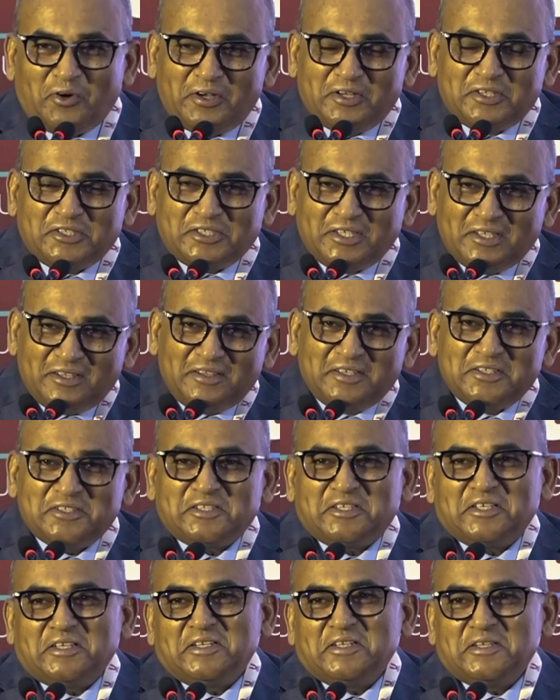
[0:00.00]
shun this
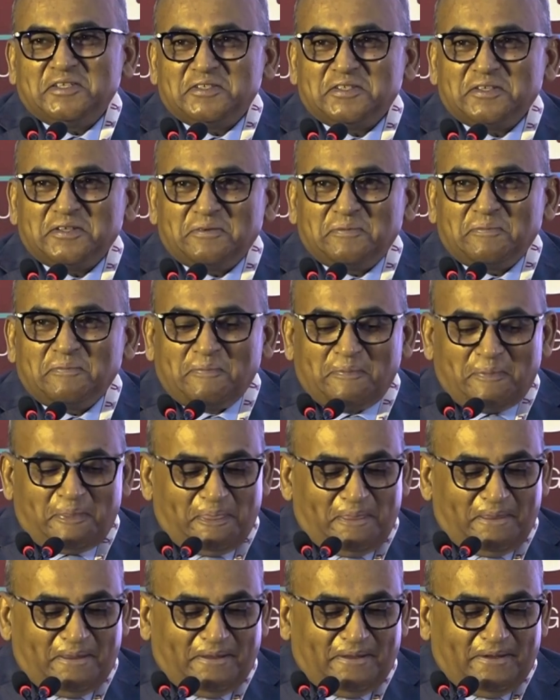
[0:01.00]
tendency.
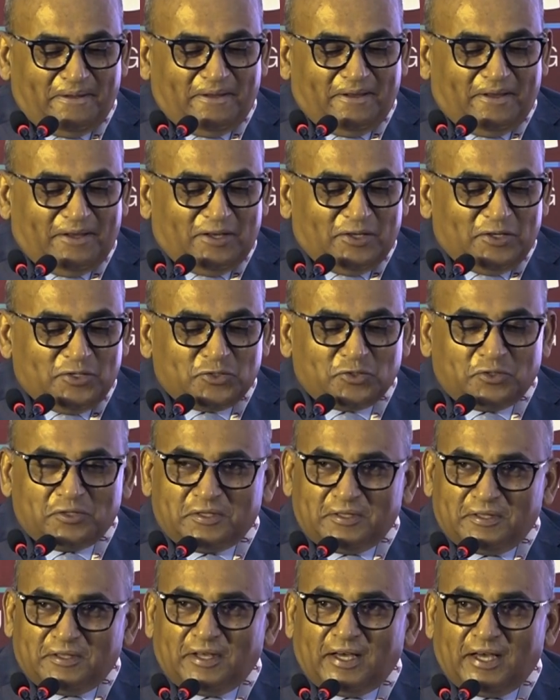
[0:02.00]

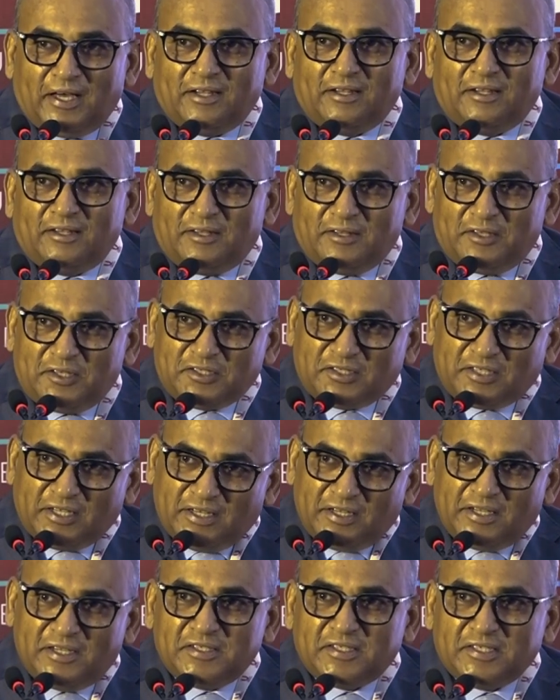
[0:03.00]
So, and this
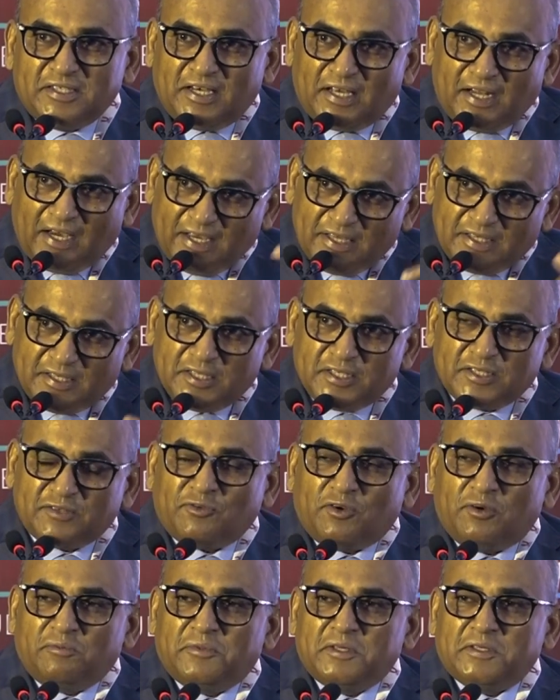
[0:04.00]
tendency arises
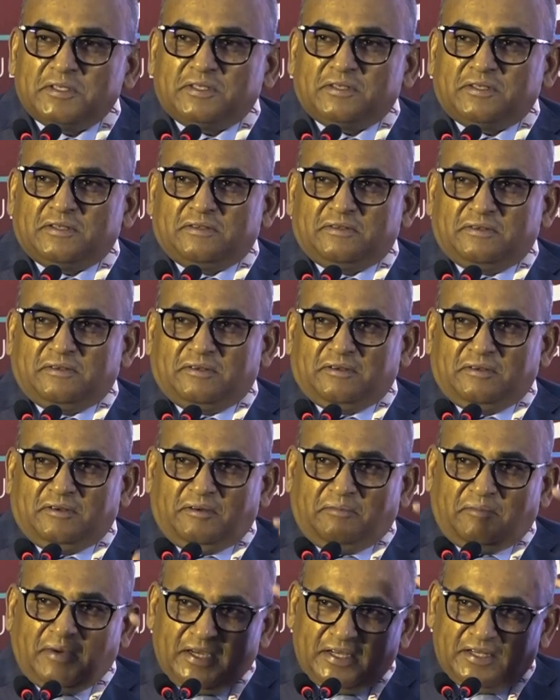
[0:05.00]
from this
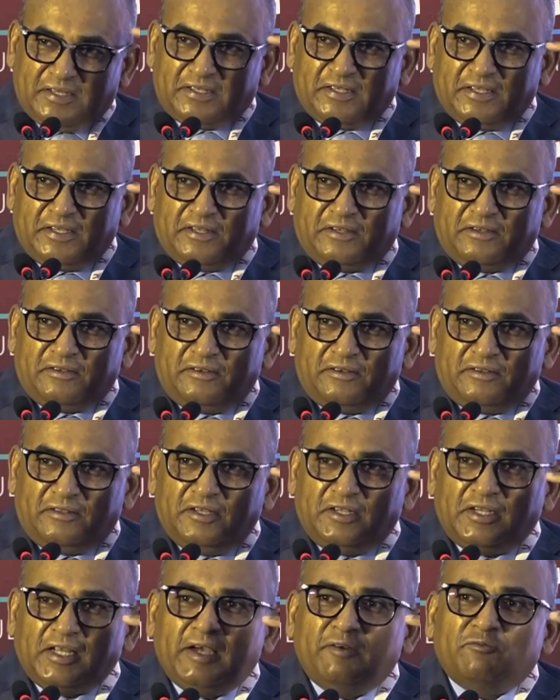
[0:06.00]
mindset
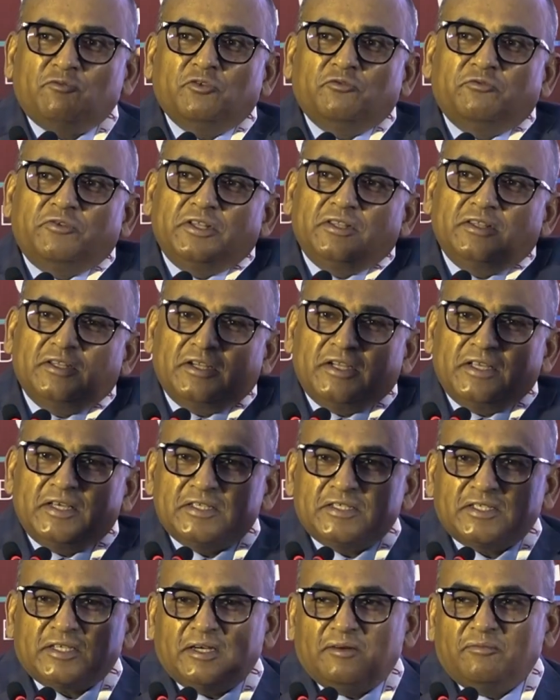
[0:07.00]
that I have to win the
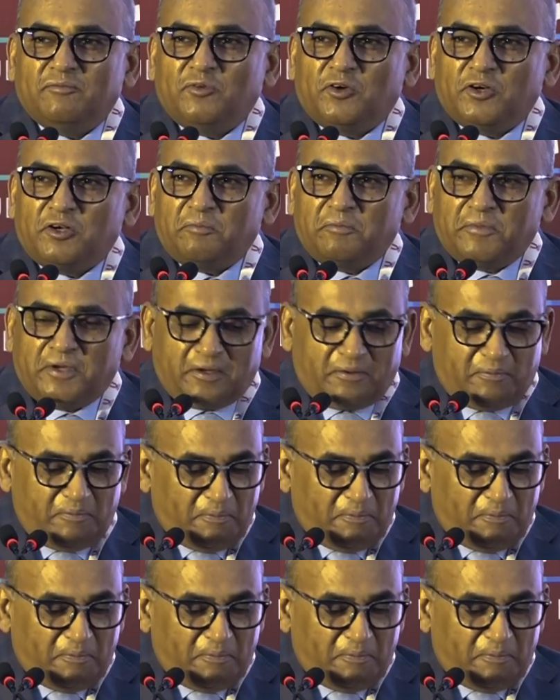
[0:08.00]
race come what may.